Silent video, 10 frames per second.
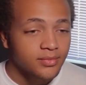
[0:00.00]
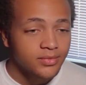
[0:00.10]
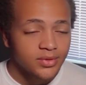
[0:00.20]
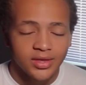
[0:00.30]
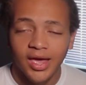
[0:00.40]

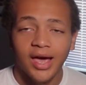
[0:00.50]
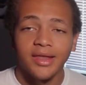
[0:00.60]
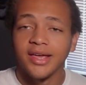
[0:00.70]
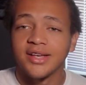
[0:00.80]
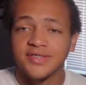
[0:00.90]
Yeah,
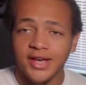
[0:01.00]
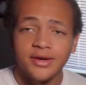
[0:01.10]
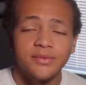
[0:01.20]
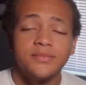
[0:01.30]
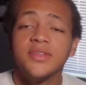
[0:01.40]
like I
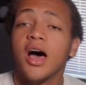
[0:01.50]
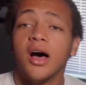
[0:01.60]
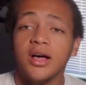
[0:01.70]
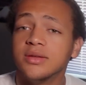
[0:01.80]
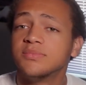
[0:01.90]
said,
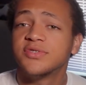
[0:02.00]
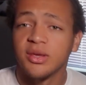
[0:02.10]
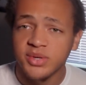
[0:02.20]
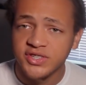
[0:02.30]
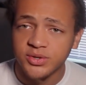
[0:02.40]

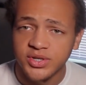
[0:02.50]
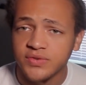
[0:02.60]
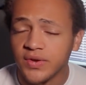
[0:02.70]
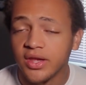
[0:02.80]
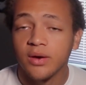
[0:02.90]
semi-serious
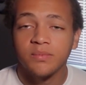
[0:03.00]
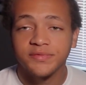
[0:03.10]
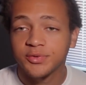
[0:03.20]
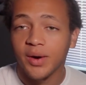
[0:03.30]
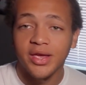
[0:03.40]
video. That's
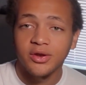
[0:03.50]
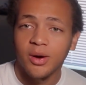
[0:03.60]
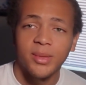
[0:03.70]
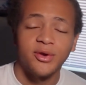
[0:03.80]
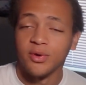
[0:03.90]
why, you know, I'm
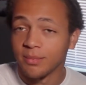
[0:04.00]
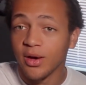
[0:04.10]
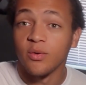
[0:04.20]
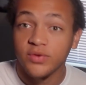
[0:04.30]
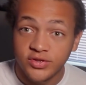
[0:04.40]
not doing my
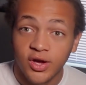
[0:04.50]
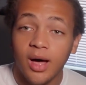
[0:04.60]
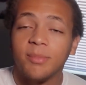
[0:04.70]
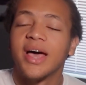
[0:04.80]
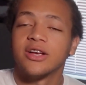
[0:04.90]

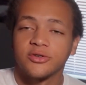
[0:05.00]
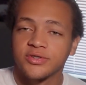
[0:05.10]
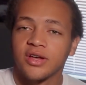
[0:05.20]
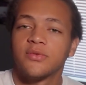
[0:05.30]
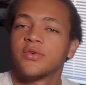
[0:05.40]
over-the-top extra
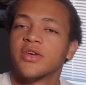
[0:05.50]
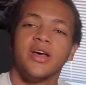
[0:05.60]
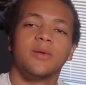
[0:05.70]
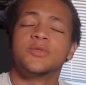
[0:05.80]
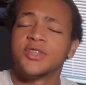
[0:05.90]
stuff.
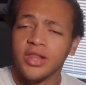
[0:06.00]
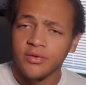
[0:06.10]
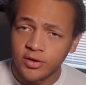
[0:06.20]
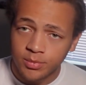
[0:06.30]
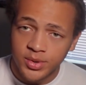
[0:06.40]
I'm just
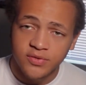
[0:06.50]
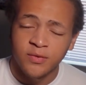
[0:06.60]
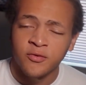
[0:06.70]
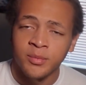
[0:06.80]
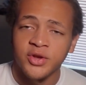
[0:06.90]
delivering a piece of
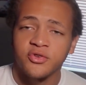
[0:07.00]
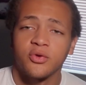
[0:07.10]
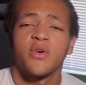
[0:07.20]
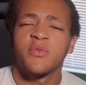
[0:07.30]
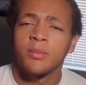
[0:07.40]
information for
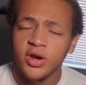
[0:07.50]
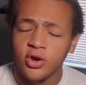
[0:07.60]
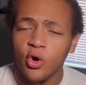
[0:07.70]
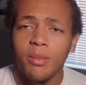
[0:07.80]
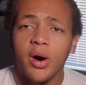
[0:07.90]
everybody to know
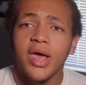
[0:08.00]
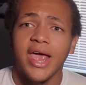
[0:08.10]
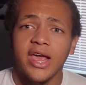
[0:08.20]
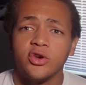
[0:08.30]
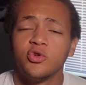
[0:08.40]
about
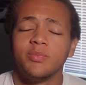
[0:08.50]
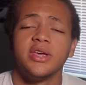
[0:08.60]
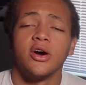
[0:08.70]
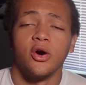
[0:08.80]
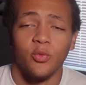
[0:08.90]
and to be
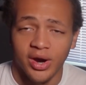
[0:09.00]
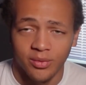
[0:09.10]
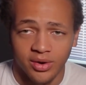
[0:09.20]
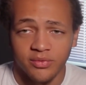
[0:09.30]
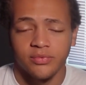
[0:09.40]
aware
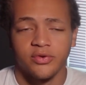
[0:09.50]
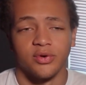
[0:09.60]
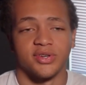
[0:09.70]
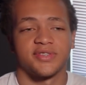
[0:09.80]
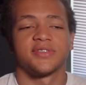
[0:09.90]
of
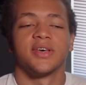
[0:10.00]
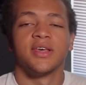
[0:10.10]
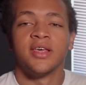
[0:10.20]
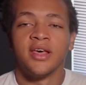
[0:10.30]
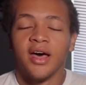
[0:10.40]
course.
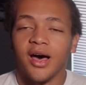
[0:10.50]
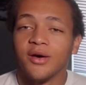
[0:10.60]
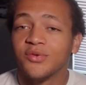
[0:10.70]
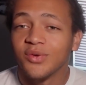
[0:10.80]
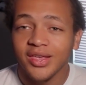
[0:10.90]

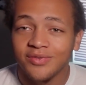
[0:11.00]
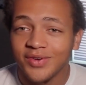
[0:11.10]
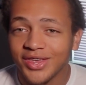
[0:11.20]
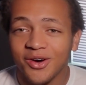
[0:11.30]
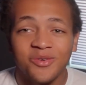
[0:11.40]
If you like the
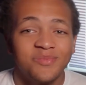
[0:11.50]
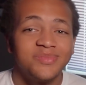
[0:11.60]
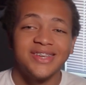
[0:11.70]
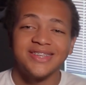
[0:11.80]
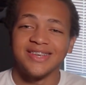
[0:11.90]
video,
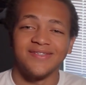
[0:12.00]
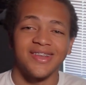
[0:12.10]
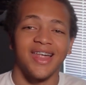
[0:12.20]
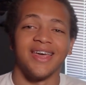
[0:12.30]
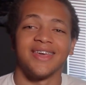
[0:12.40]
please leave a
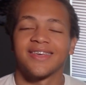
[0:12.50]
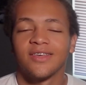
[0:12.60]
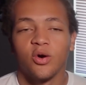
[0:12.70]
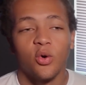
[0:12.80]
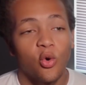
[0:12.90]
like
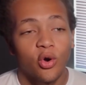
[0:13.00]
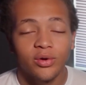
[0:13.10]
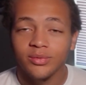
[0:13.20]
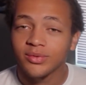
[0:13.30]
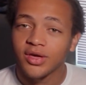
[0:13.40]

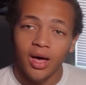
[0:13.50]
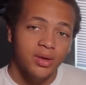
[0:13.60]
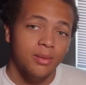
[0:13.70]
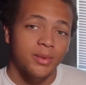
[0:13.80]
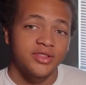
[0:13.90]
or comment
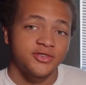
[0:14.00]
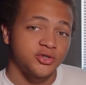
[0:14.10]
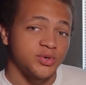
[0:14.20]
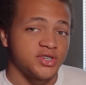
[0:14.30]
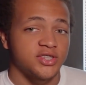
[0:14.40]
about the
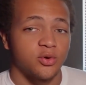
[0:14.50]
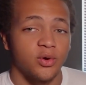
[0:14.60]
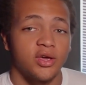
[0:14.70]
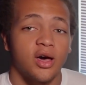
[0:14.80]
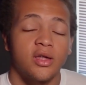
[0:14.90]
situation that's going
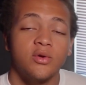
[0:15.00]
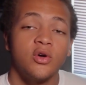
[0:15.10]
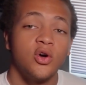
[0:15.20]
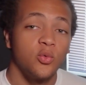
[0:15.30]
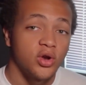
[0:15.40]
on.
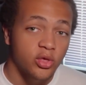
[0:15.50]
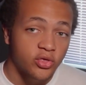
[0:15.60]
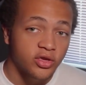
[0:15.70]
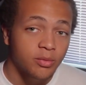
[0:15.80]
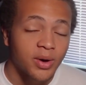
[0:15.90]
What do you
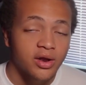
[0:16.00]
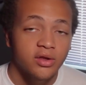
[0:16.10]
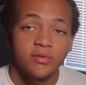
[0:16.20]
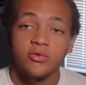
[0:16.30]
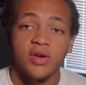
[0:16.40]
think about
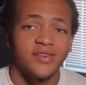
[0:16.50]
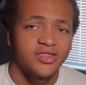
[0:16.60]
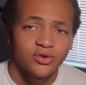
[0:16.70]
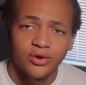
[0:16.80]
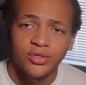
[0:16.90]
it? Do you have any
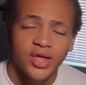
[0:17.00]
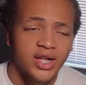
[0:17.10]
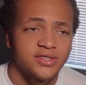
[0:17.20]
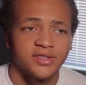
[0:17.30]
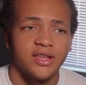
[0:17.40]
certain
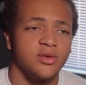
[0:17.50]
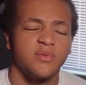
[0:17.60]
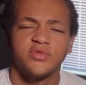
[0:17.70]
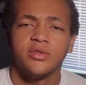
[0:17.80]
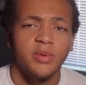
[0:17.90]
thoughts that you haven't
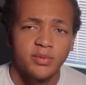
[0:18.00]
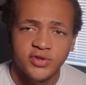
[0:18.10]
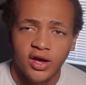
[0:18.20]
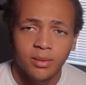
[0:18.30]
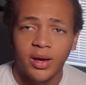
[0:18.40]
seen people
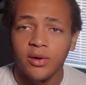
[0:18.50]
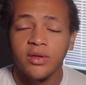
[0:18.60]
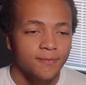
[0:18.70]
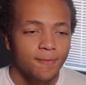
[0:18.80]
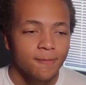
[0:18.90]
talk about?
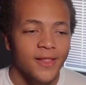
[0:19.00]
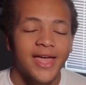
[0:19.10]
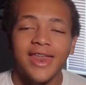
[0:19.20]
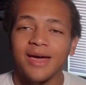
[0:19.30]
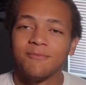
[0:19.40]

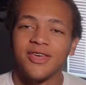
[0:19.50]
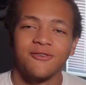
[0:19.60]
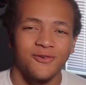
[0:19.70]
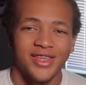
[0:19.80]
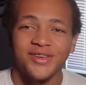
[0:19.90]
And I'm
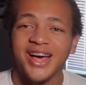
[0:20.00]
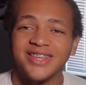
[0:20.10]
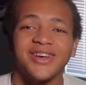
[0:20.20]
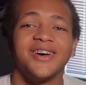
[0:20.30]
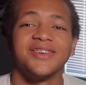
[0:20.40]
thankful that you guys
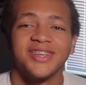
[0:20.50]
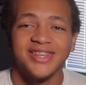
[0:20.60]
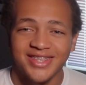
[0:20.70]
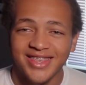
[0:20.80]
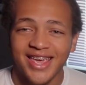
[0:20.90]
all stay to
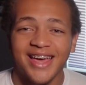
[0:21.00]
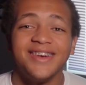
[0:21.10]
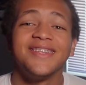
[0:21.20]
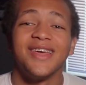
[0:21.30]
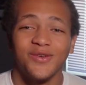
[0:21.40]
the end
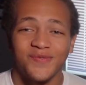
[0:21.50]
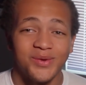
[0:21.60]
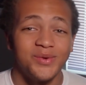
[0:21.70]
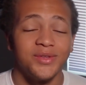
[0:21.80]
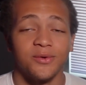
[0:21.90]
if you
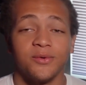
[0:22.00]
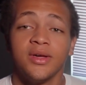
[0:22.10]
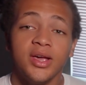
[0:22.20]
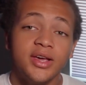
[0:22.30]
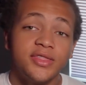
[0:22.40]
do.
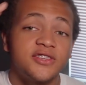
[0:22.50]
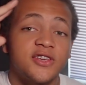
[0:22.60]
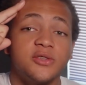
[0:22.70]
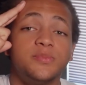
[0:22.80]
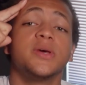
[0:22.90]
This has
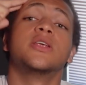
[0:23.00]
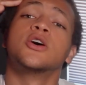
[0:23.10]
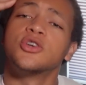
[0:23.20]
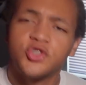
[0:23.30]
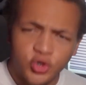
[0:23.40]
been Super